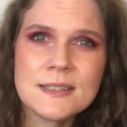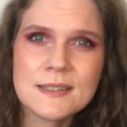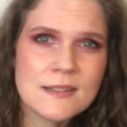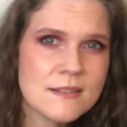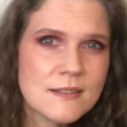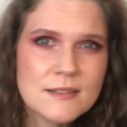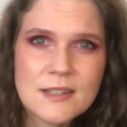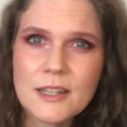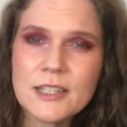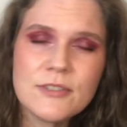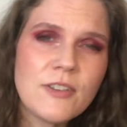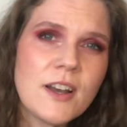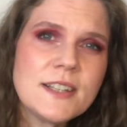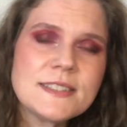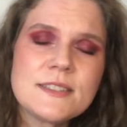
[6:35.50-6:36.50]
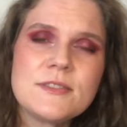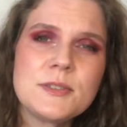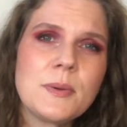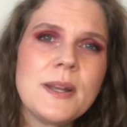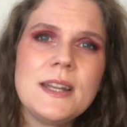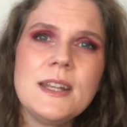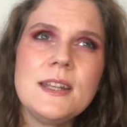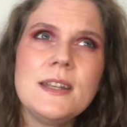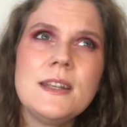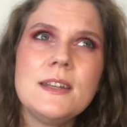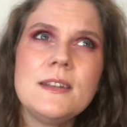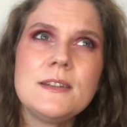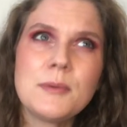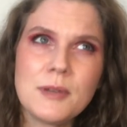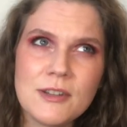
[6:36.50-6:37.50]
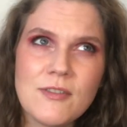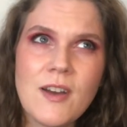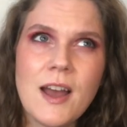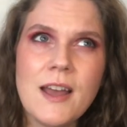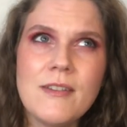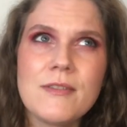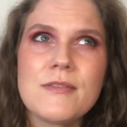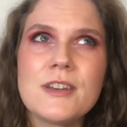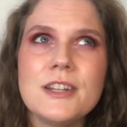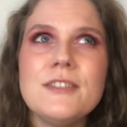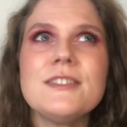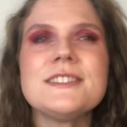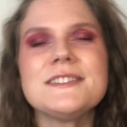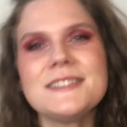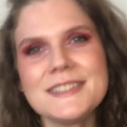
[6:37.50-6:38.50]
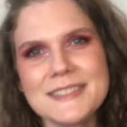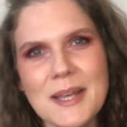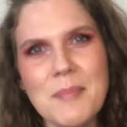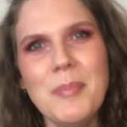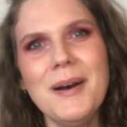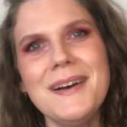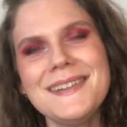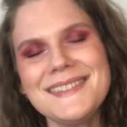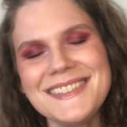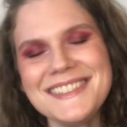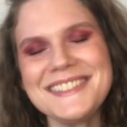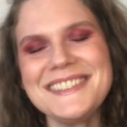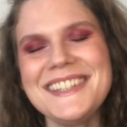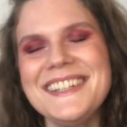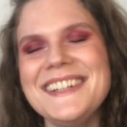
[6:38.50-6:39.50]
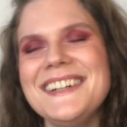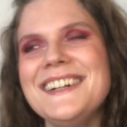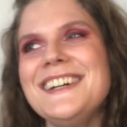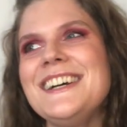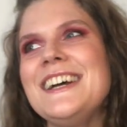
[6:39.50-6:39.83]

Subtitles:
the 31st of 2025, 31st of December this year.